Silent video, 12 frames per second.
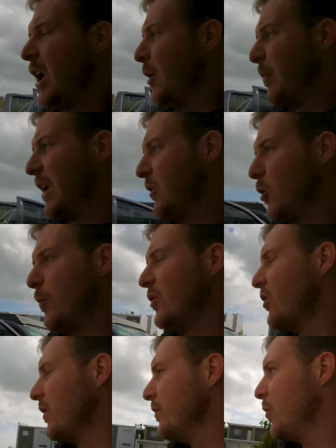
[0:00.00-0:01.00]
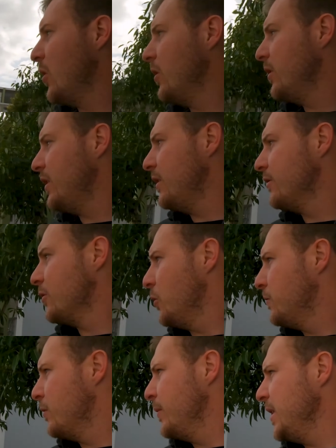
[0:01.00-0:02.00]
But normal driving mode is good
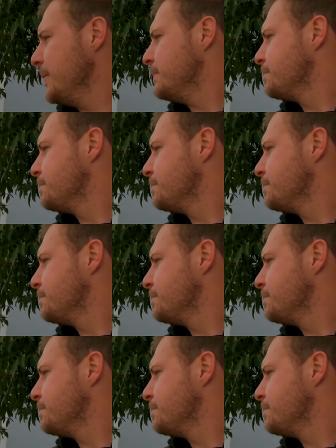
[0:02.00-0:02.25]
for me.